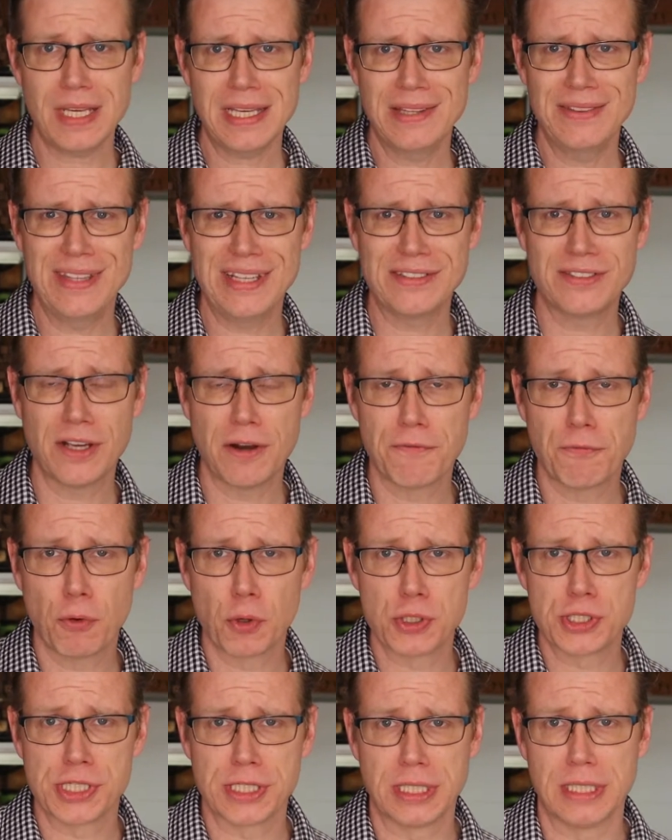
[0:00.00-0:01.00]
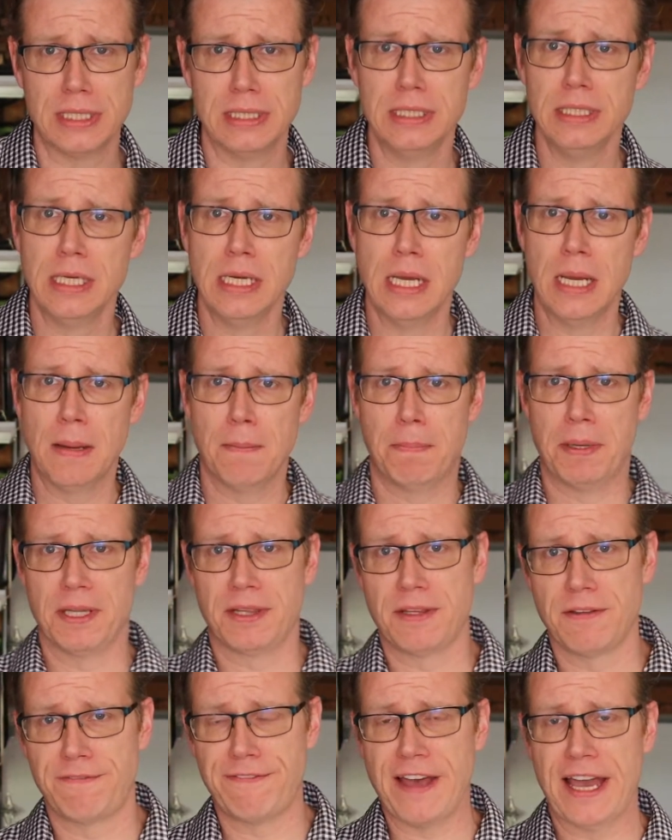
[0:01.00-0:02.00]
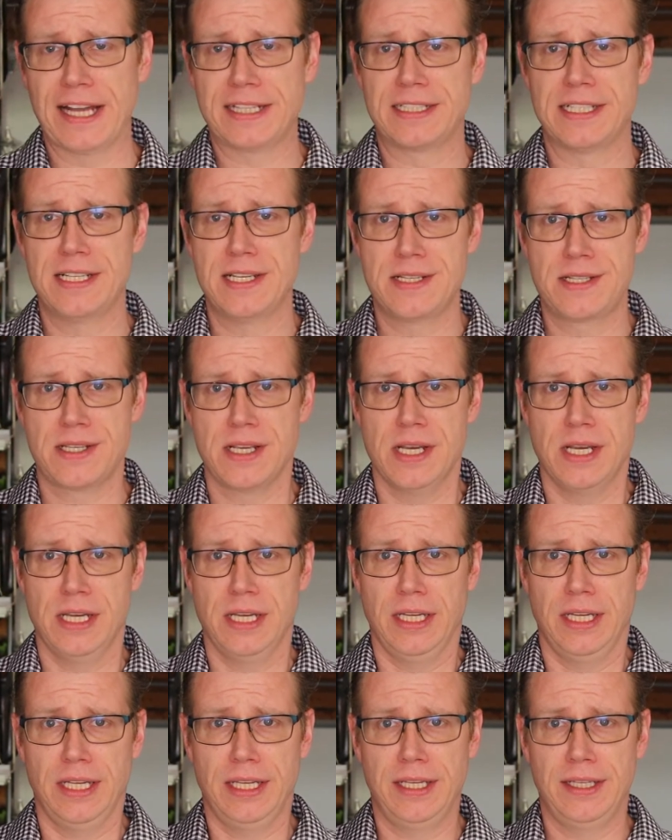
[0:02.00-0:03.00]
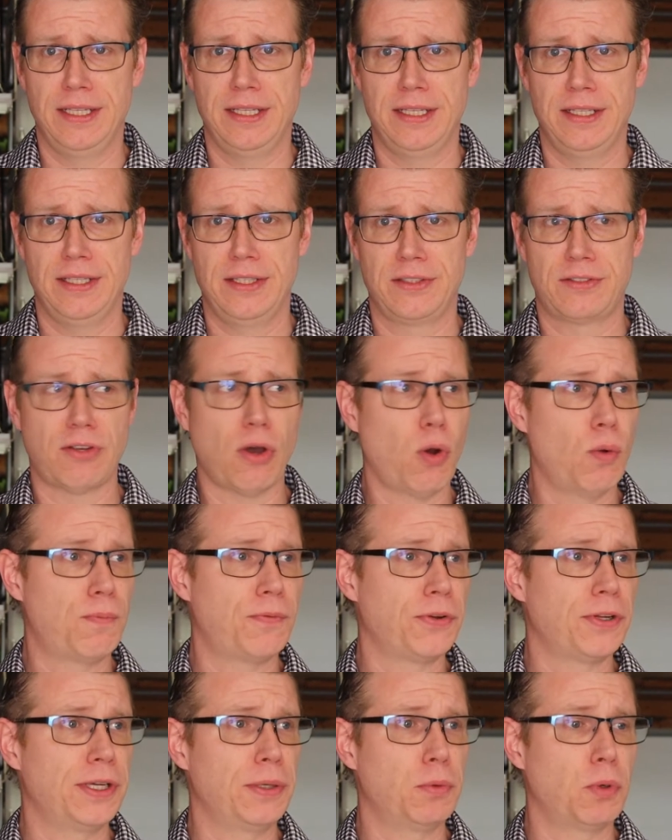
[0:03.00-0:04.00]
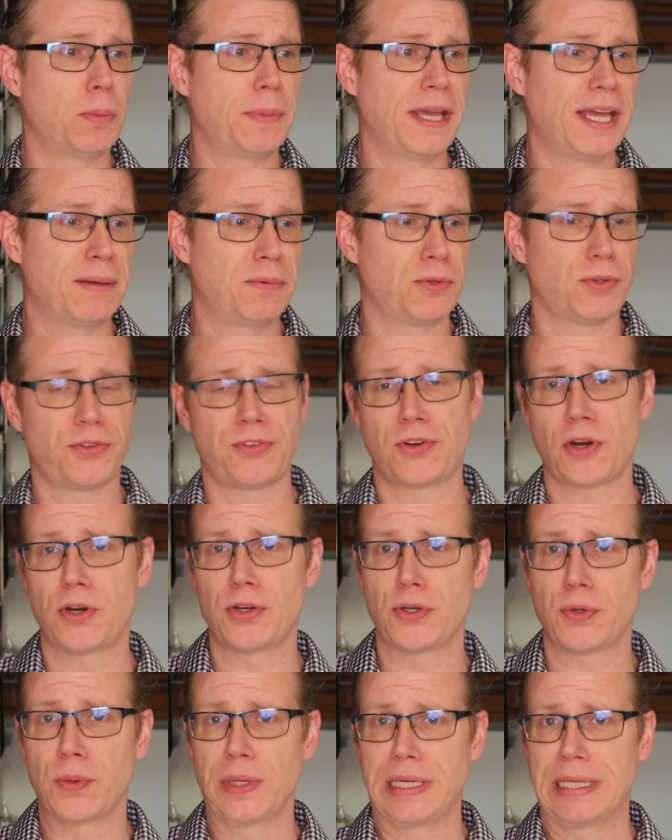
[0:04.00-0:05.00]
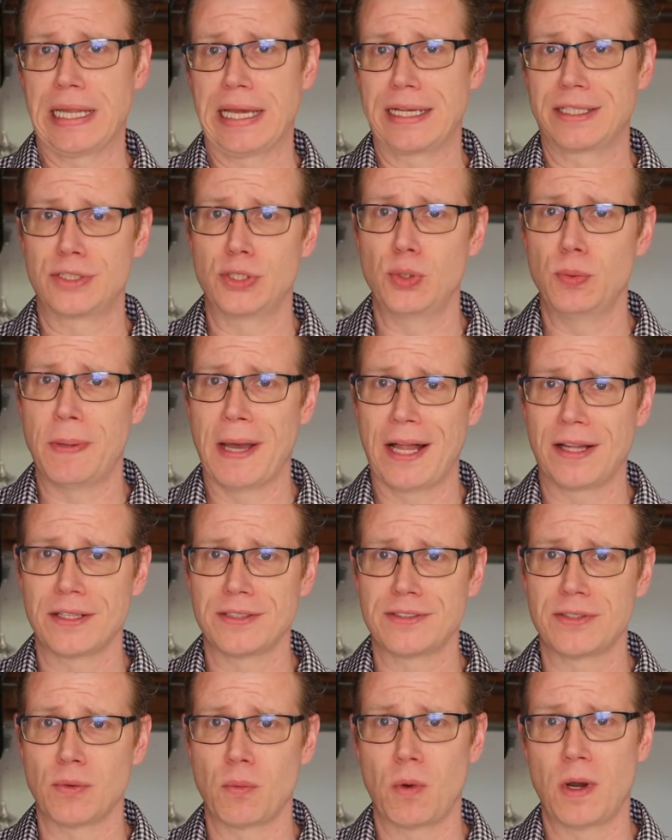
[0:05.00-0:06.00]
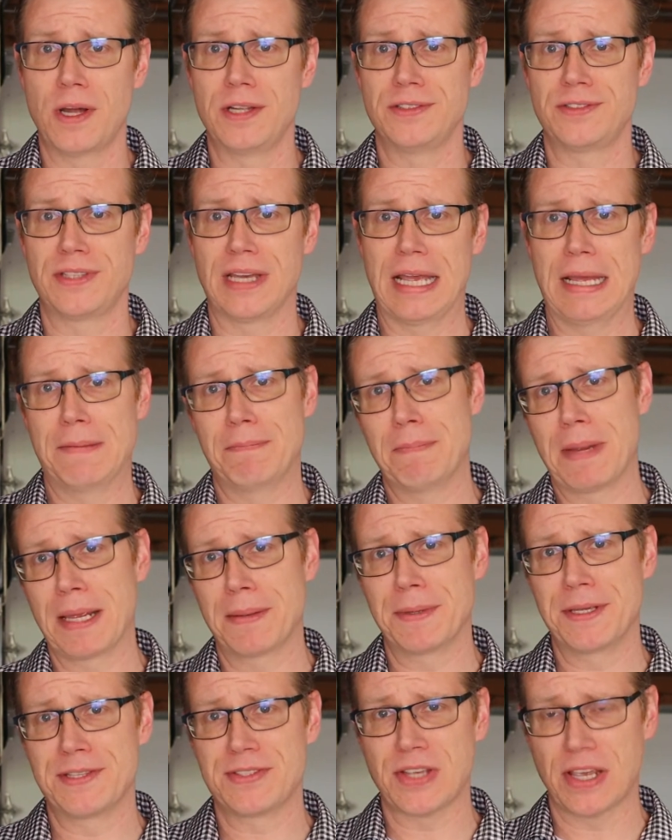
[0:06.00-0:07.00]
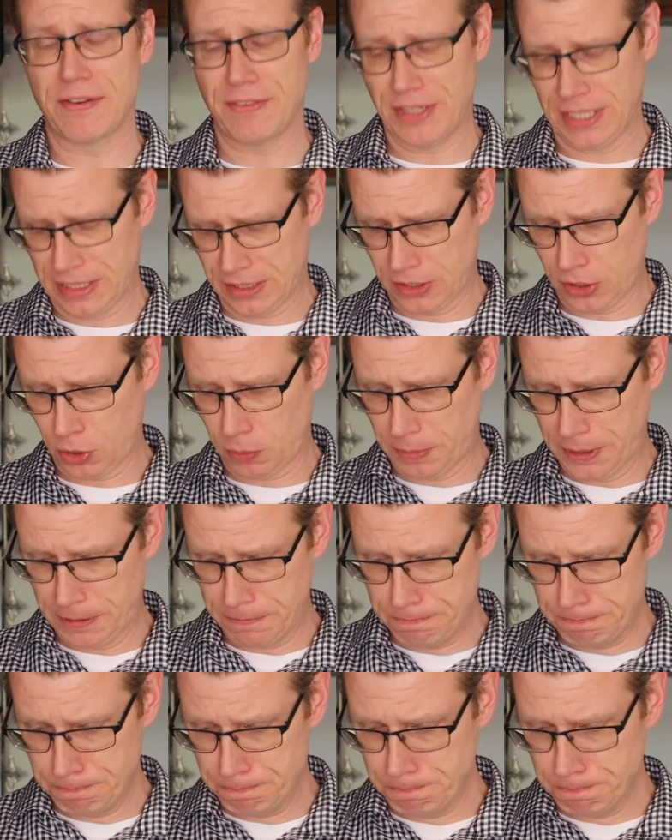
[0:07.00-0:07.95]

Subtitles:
And that's unfortunate, but the fact is hopefully we'll be able to start doing like 2 pallets at once and maybe saving a little bit.